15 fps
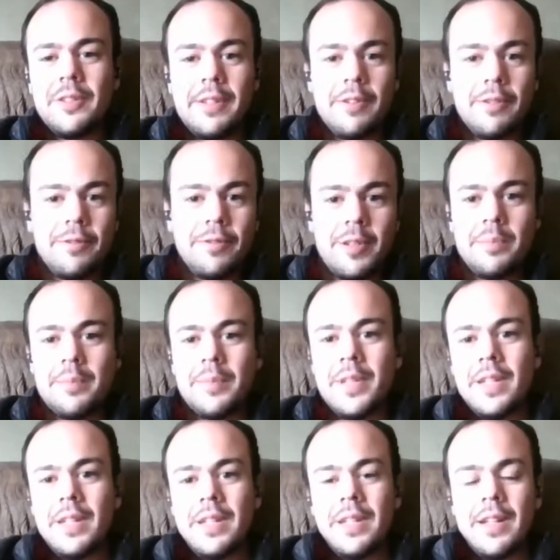They're from
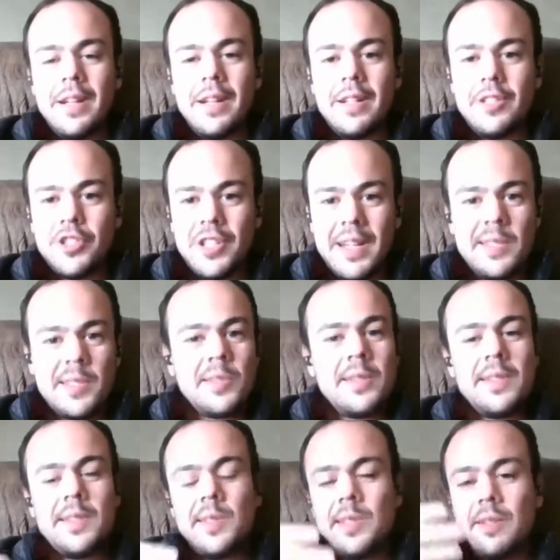Shastras,